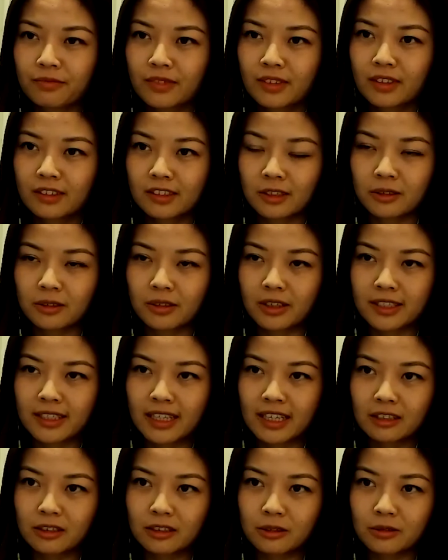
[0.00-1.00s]
So on
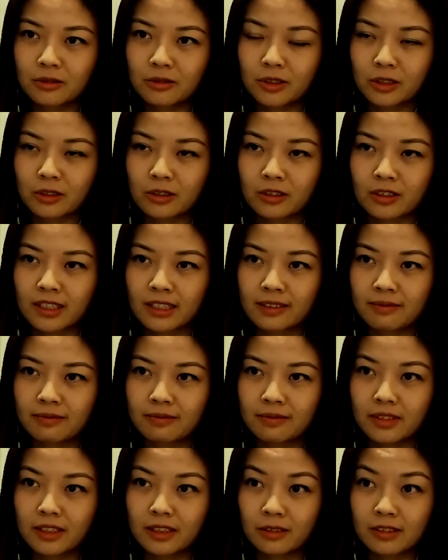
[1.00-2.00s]
that note, Yuri,
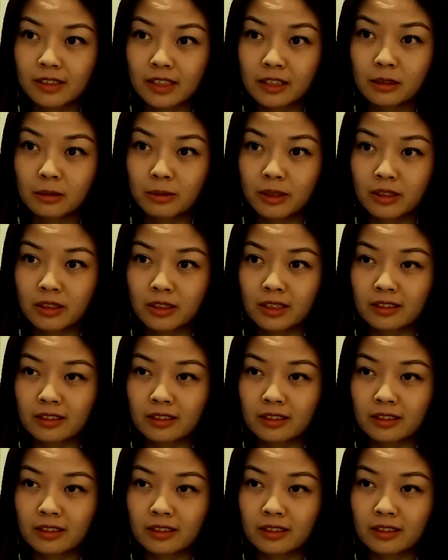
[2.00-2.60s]
scalability